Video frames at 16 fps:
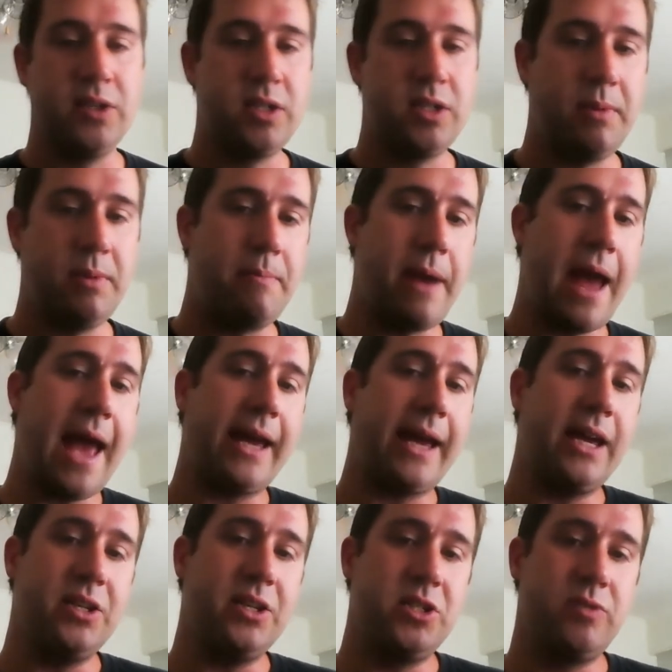to be
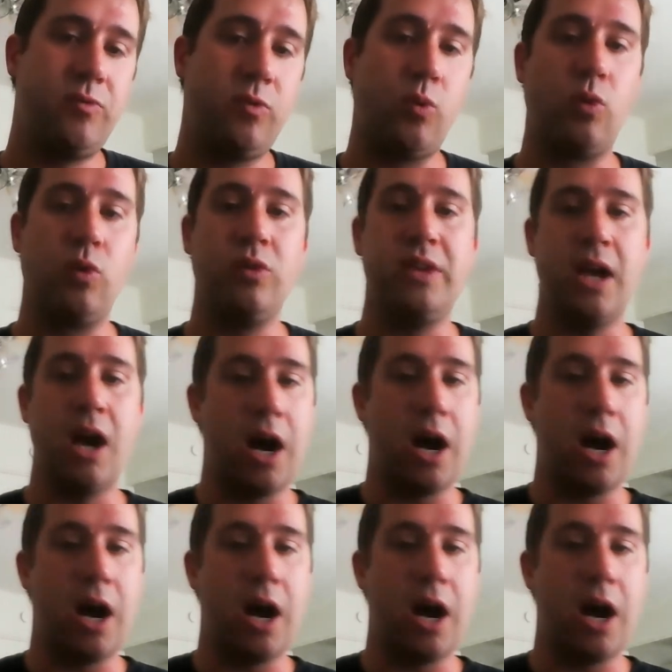packaged for the